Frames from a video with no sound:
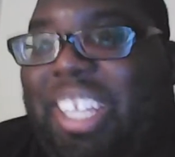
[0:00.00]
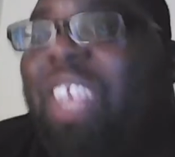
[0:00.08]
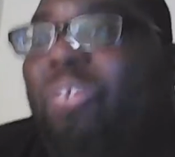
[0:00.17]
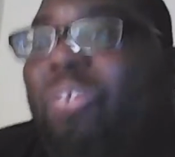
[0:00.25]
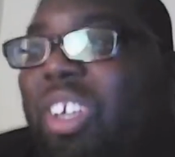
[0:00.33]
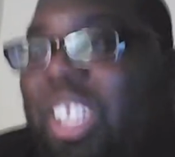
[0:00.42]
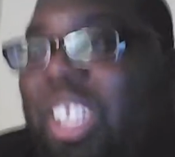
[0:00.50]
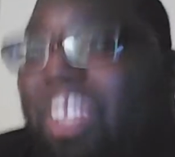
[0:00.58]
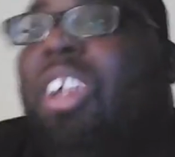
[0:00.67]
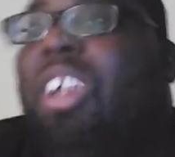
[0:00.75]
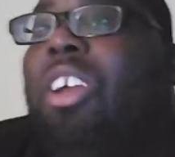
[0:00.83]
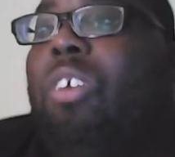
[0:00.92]
He a rookie.
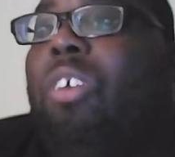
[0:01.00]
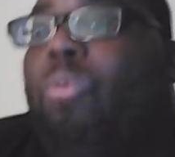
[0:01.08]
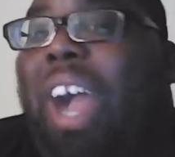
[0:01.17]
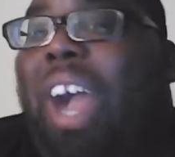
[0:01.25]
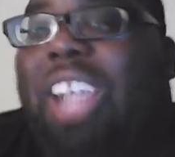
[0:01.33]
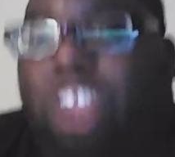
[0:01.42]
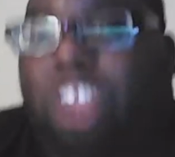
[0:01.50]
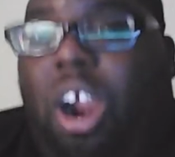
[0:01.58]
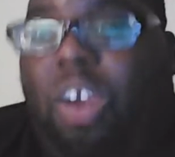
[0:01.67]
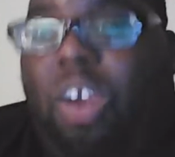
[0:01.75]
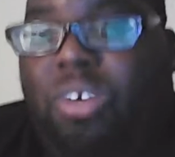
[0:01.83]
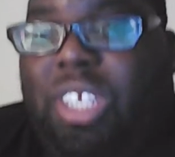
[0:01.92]
Why is
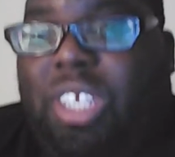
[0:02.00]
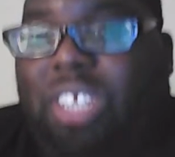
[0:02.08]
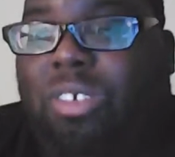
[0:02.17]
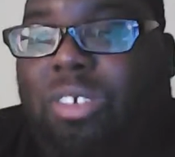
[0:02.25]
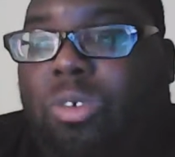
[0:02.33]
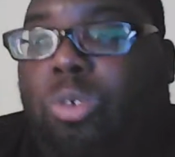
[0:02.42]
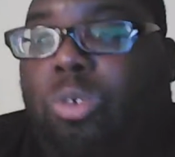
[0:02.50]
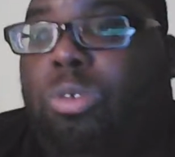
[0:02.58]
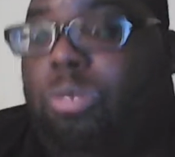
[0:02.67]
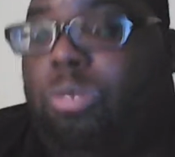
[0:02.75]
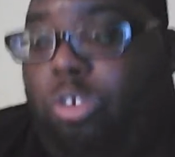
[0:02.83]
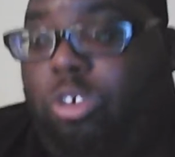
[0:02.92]
our rookie,
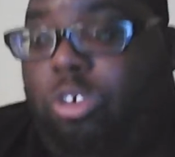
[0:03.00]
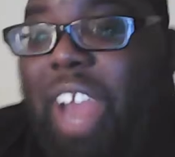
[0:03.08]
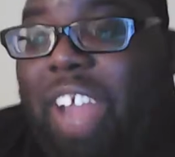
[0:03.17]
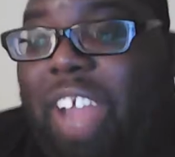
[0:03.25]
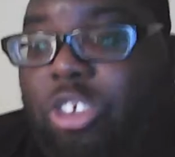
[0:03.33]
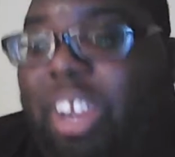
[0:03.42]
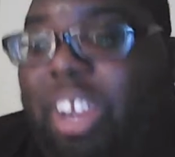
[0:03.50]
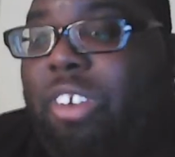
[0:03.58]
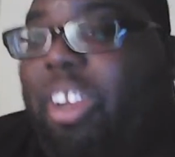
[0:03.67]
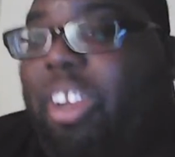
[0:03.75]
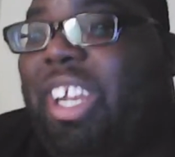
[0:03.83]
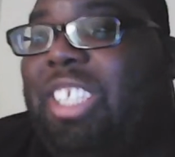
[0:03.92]
who's
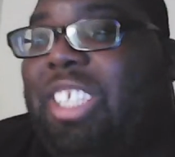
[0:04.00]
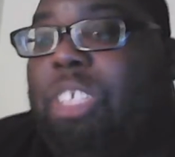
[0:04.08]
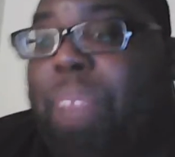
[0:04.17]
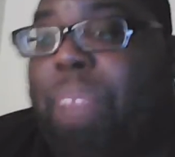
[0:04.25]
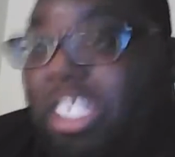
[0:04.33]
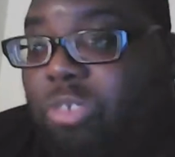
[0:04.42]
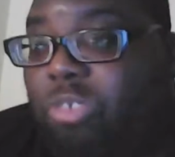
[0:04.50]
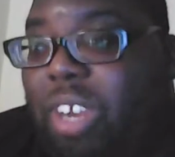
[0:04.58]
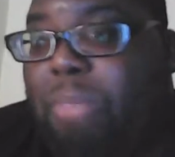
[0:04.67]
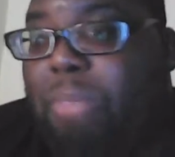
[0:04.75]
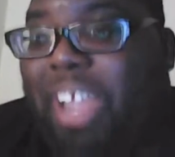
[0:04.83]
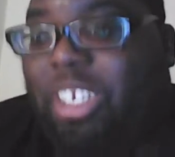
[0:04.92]
graded as the best
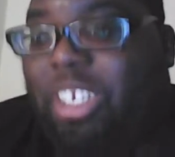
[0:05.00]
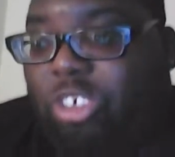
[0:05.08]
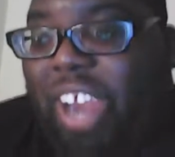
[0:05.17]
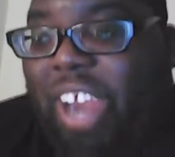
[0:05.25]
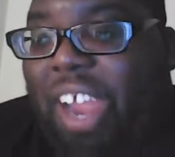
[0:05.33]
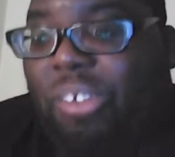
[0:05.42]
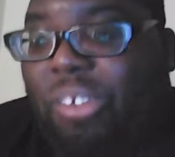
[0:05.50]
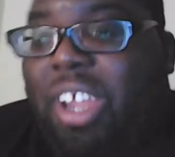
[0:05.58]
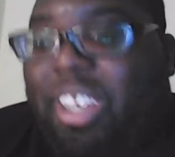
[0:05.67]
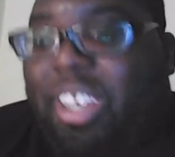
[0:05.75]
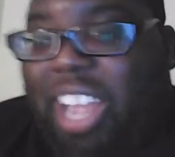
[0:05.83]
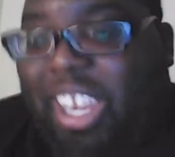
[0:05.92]
running back in the draft,
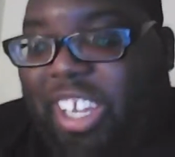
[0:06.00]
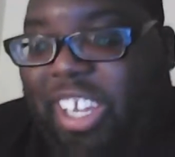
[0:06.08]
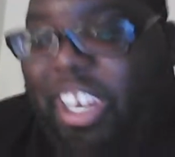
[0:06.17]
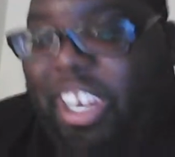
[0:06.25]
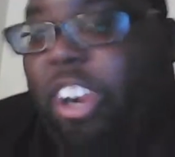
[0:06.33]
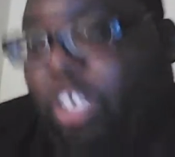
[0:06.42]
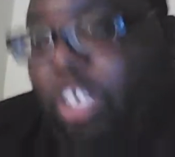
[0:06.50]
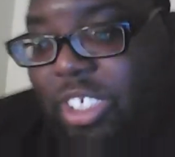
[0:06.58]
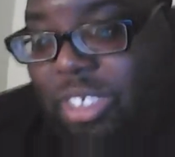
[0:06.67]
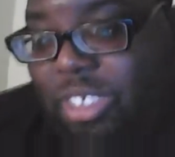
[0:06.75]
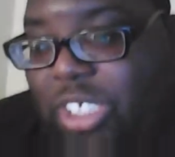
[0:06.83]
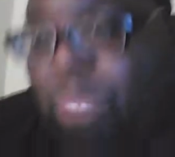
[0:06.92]
not getting
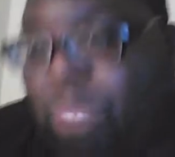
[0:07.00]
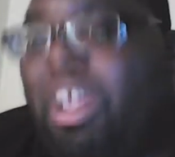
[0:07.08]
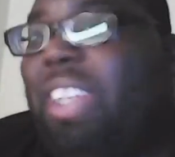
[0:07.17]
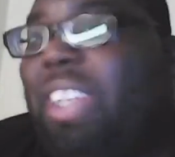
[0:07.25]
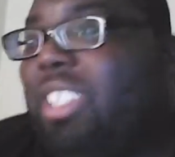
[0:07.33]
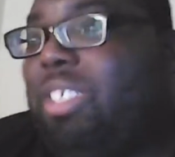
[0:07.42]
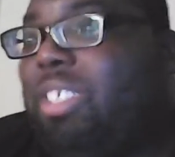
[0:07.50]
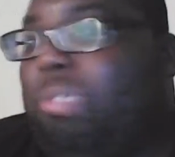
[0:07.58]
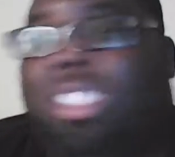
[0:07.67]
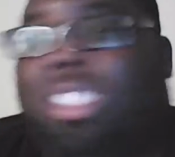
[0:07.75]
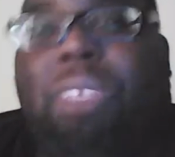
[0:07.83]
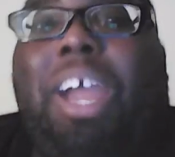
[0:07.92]
carries? Explain this to me.
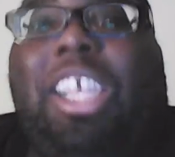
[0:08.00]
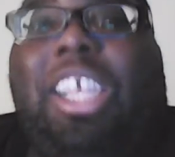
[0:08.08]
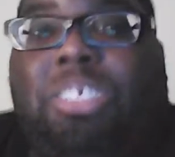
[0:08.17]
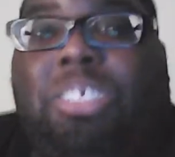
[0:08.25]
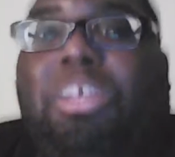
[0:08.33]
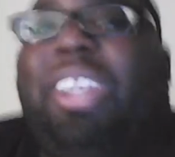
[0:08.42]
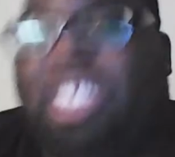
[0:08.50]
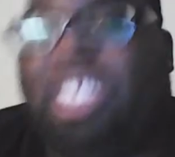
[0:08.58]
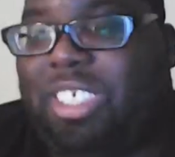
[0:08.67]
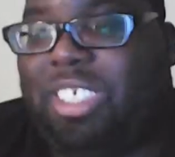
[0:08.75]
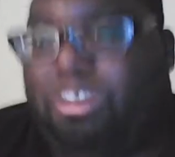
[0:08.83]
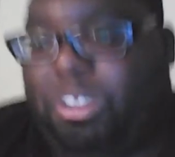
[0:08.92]
Somebody explain
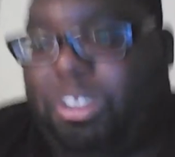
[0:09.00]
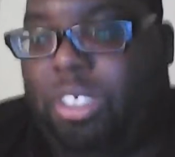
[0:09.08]
this to me.